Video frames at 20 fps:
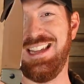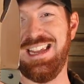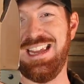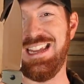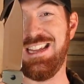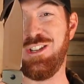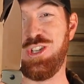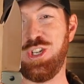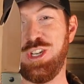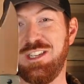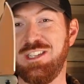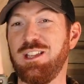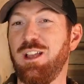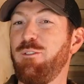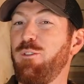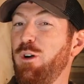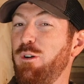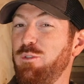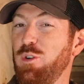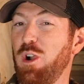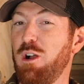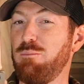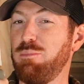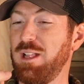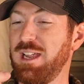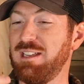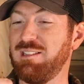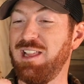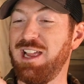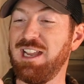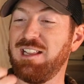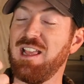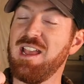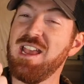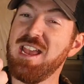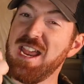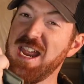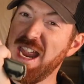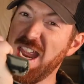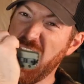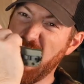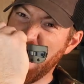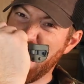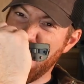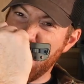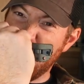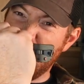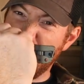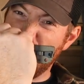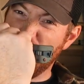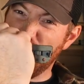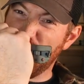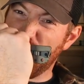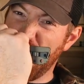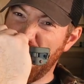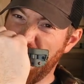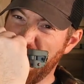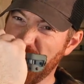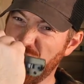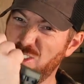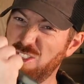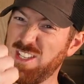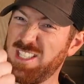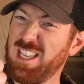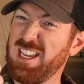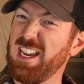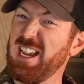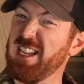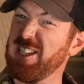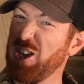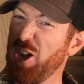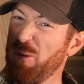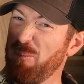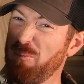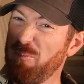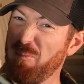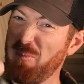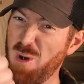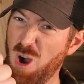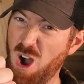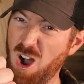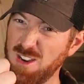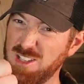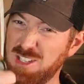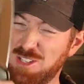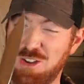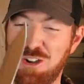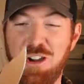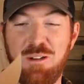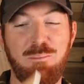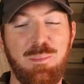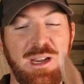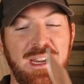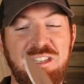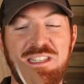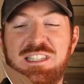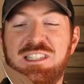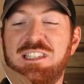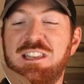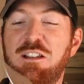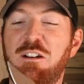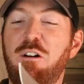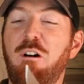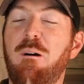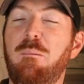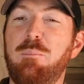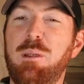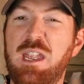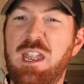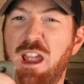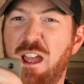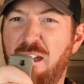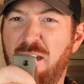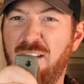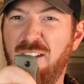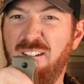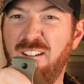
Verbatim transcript: inches of overall blade length and a huge handle. This thing is a monster, but can still be